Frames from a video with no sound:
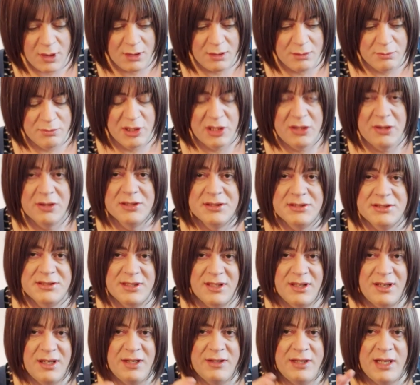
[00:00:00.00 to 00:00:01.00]
Because
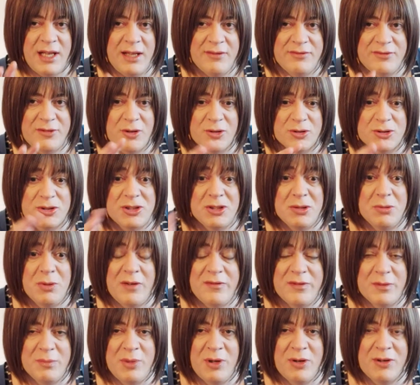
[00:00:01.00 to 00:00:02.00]
I have got two
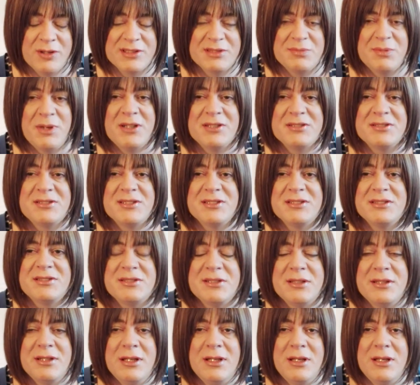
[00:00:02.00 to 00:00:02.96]
other Boris Masters,